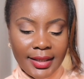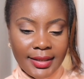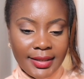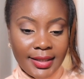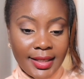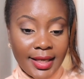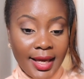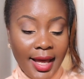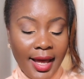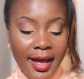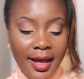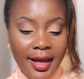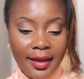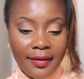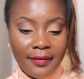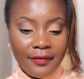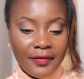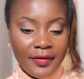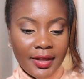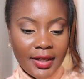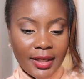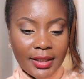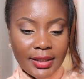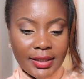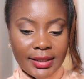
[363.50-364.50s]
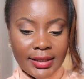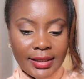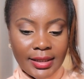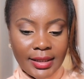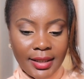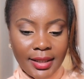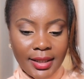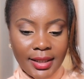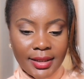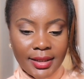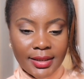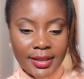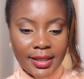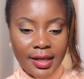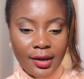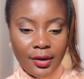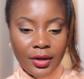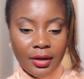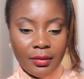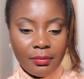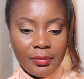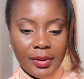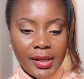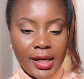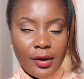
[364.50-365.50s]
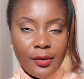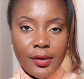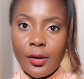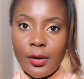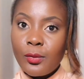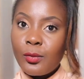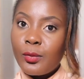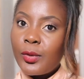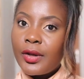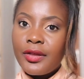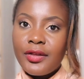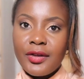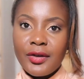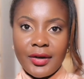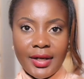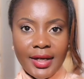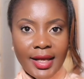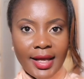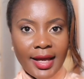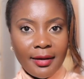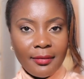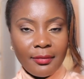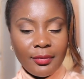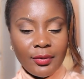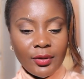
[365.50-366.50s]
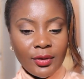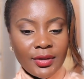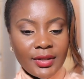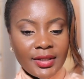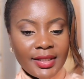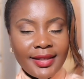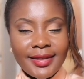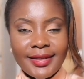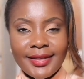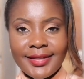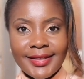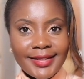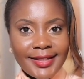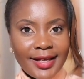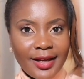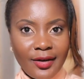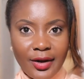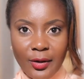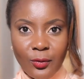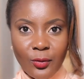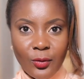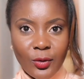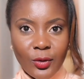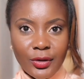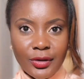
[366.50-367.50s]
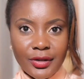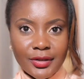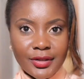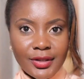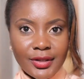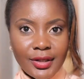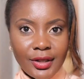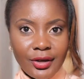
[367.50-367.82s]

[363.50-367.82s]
yeah, this is how you can play around with your knee-high boots and this is how I wore this